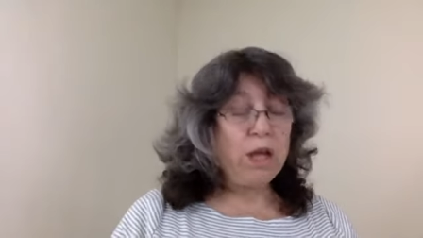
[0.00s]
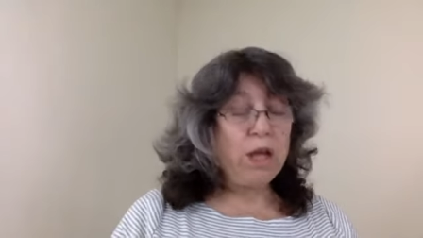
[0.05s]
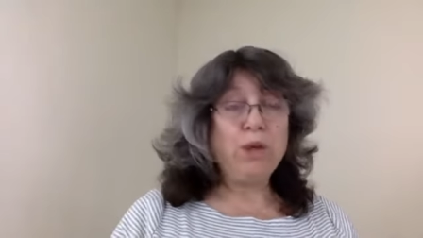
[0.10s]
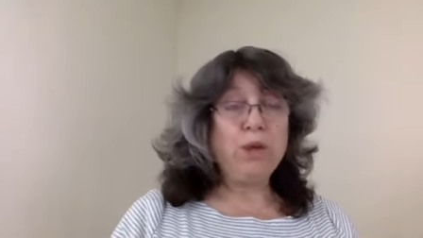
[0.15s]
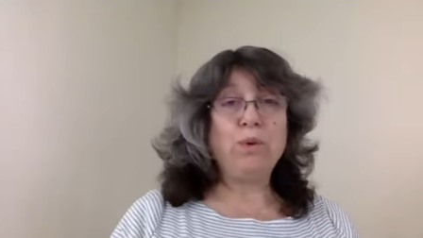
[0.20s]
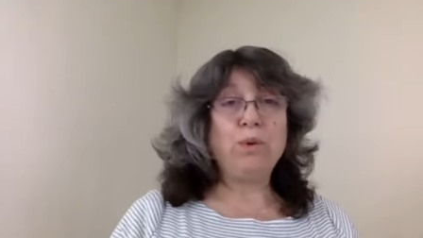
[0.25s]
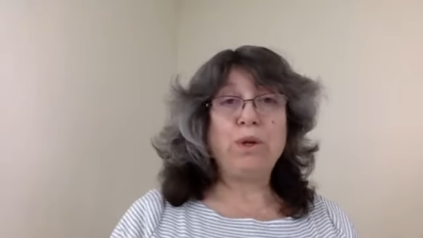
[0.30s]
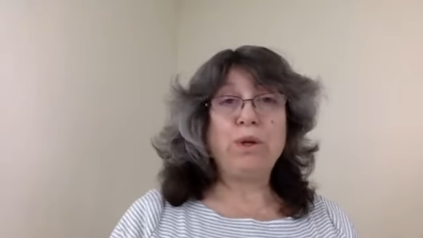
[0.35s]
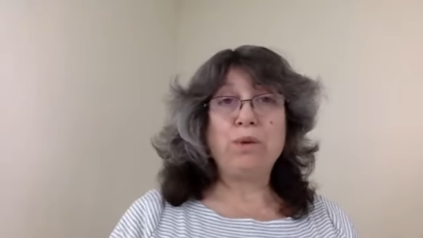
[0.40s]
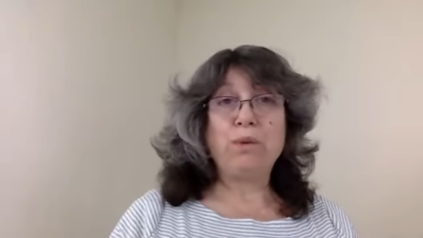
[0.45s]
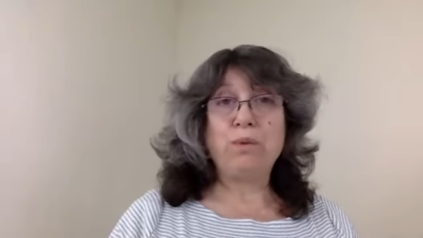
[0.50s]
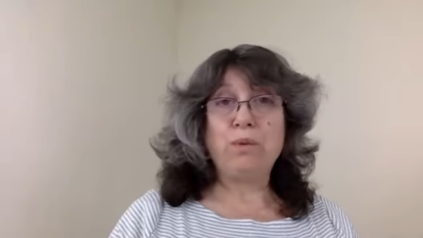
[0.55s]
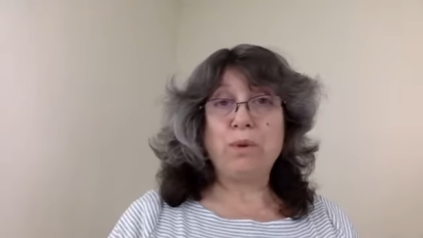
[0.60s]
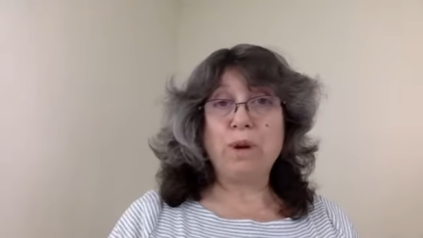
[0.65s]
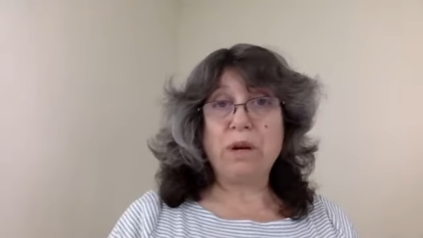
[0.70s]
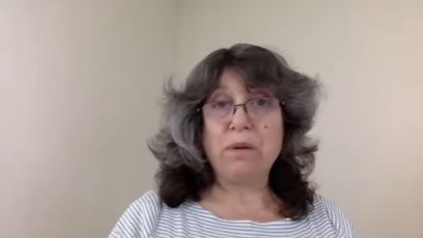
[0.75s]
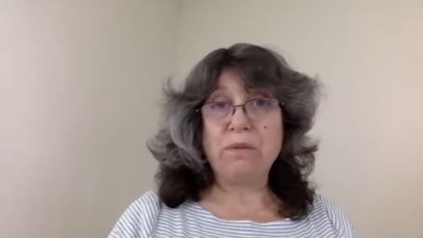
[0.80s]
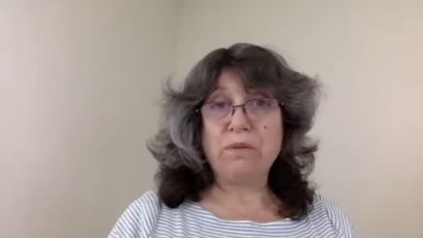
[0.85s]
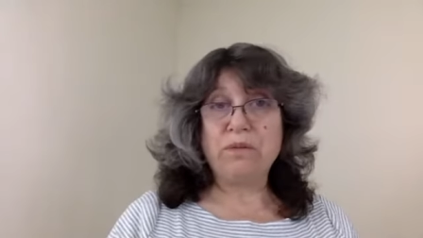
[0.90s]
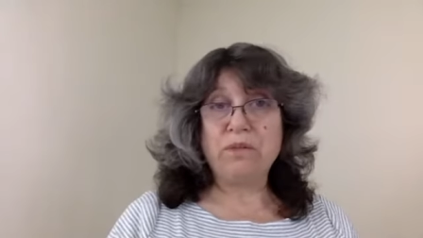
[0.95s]
You can
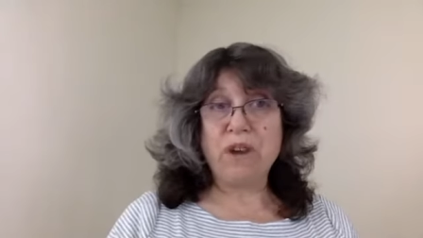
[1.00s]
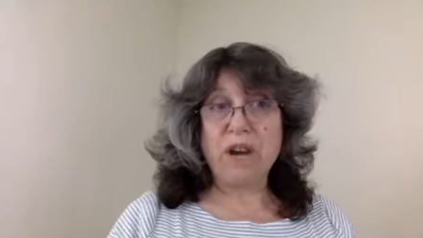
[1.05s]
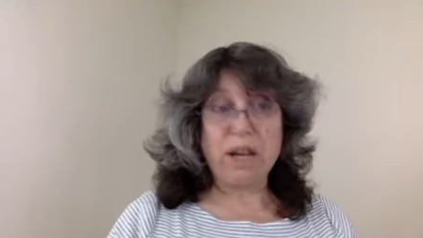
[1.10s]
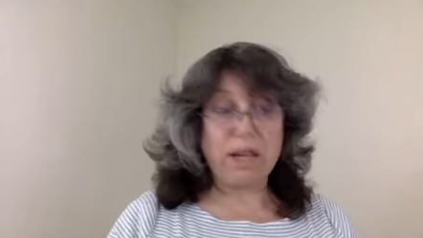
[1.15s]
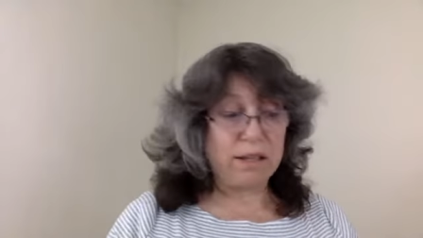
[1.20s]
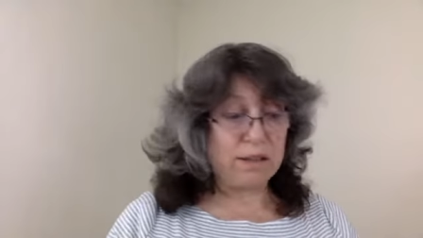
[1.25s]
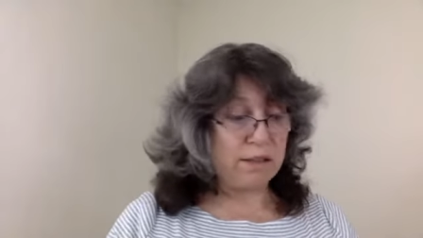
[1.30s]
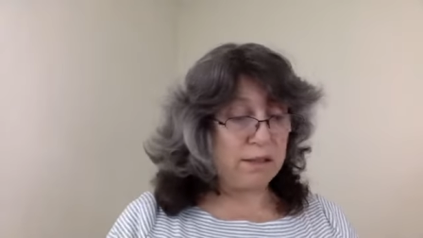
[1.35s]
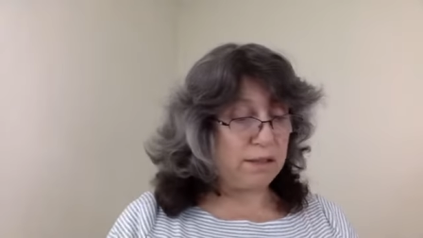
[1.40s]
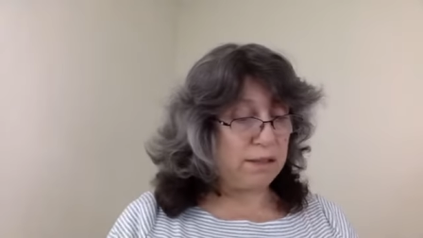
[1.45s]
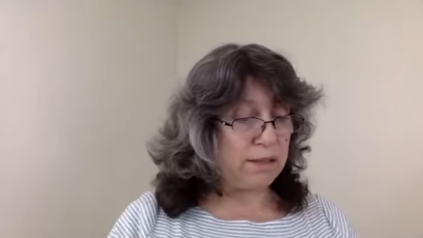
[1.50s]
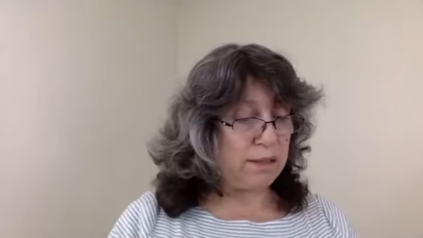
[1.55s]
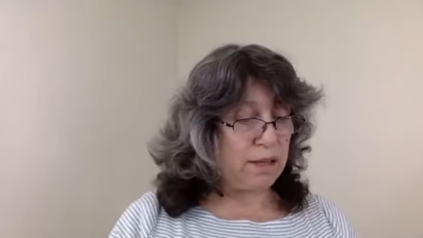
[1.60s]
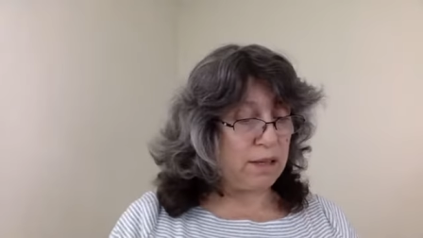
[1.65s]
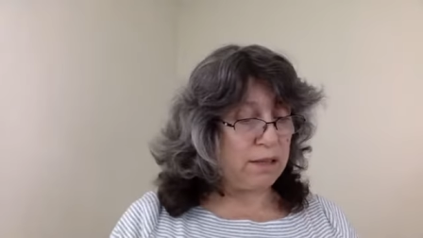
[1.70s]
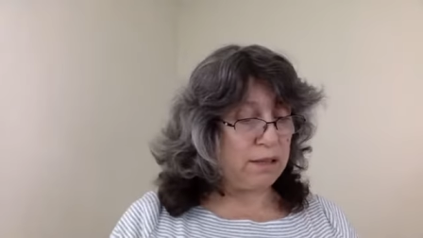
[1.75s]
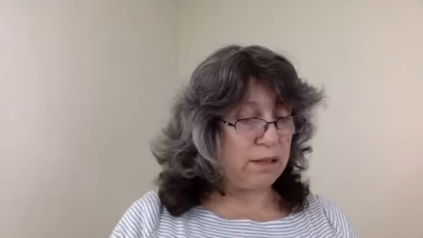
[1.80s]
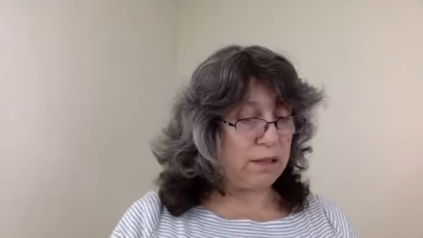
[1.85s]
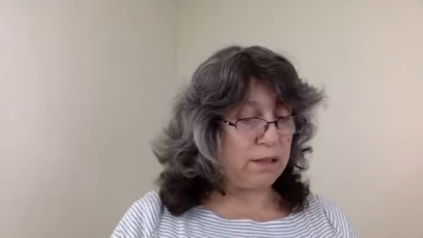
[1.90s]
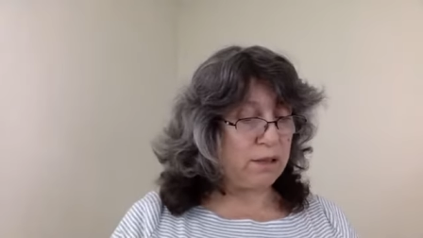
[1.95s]
rub
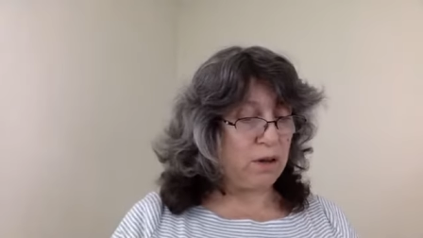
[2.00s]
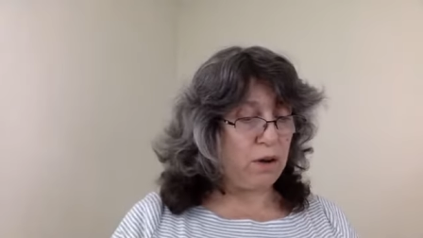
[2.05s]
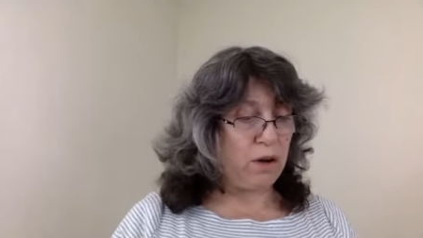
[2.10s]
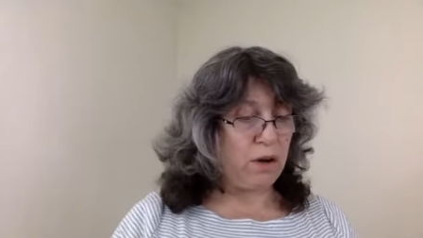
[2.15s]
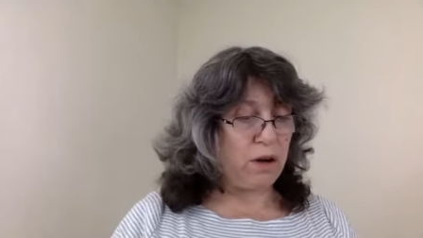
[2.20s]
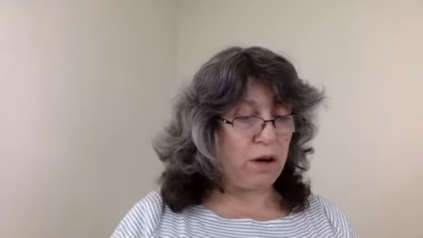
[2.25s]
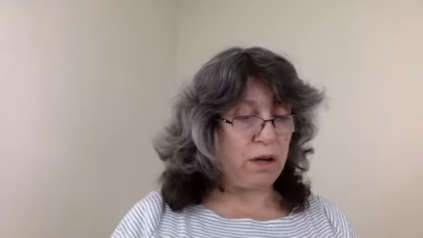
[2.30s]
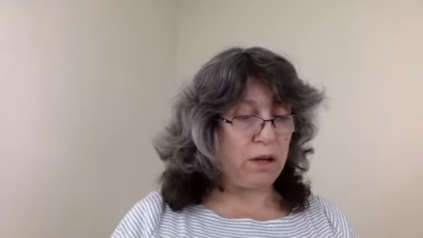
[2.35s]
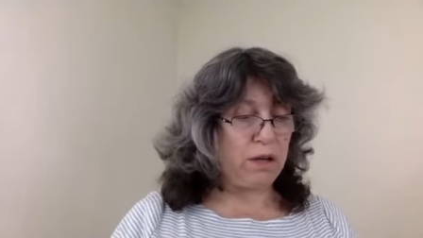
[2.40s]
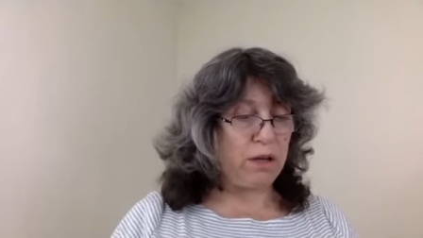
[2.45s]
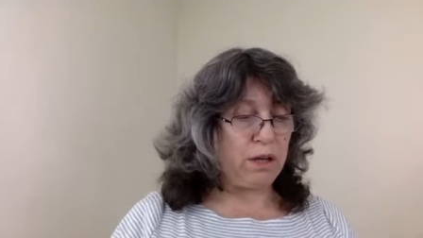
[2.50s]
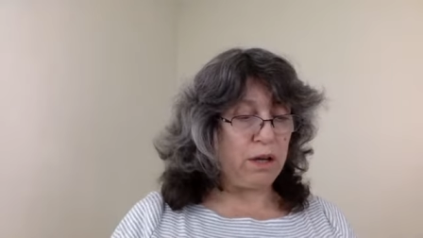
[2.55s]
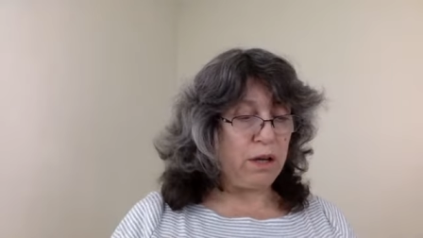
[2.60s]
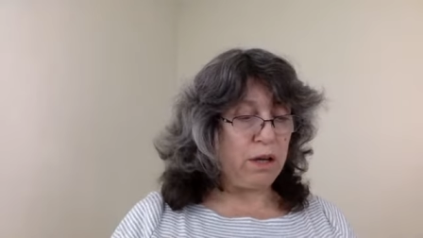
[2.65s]
frankincense on